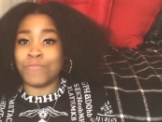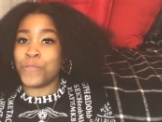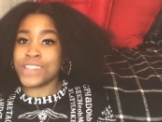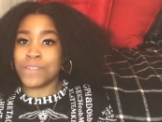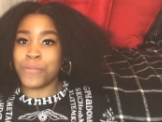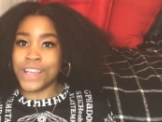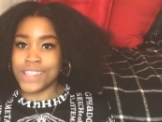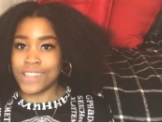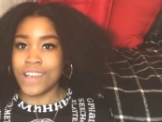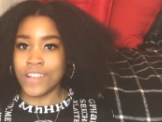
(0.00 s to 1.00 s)
what's the point
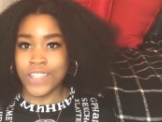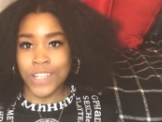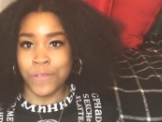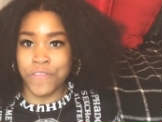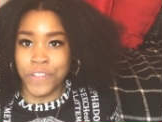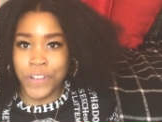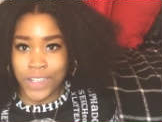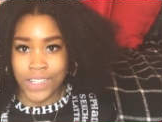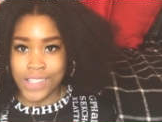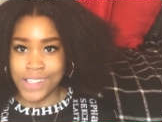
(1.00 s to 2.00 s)
starting your channel if you're not
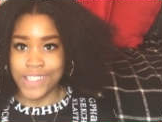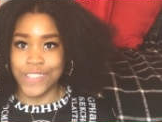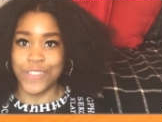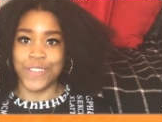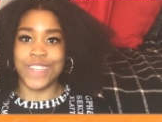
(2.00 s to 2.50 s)
gonna continue?